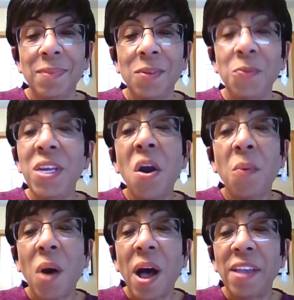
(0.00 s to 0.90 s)
We are
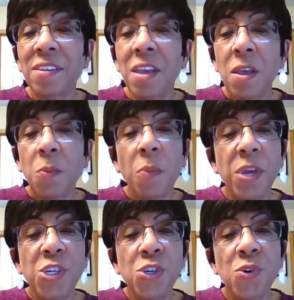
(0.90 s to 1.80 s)
wise when
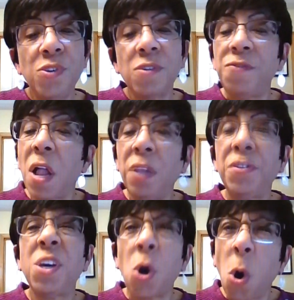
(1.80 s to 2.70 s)
we choose to follow
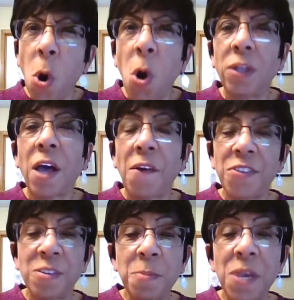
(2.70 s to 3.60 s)
the call of
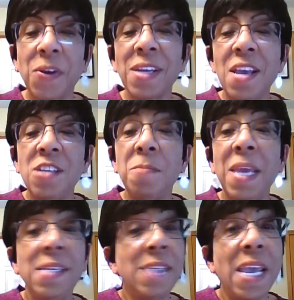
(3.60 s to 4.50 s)
Spirit to
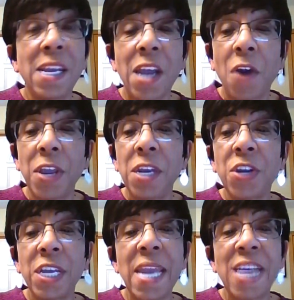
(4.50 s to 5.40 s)
maintain our inner
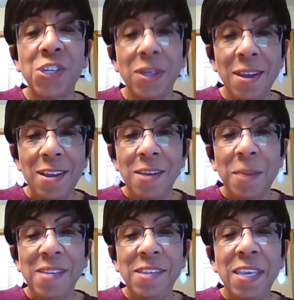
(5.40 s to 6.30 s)
connection
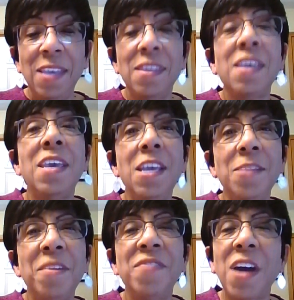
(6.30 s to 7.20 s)
by seeking the
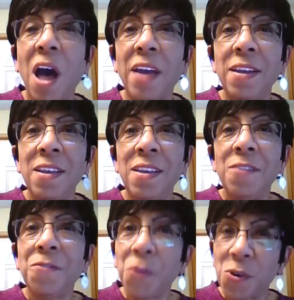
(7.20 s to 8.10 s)
kingdom of God
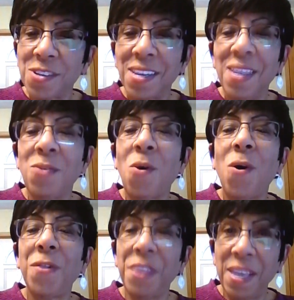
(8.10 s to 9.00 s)
first in
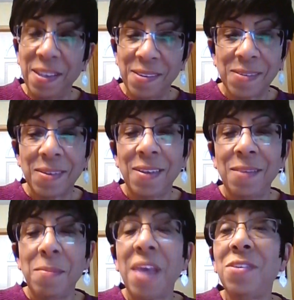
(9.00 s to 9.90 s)
all things.
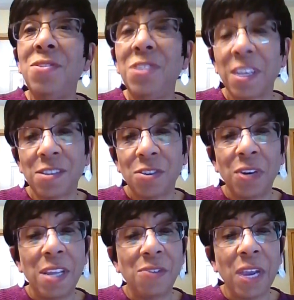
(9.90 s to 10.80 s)
Matthew
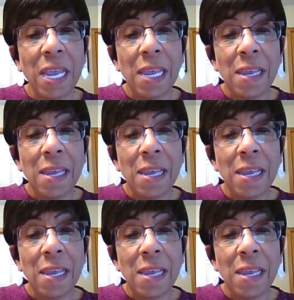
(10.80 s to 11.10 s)
6:33.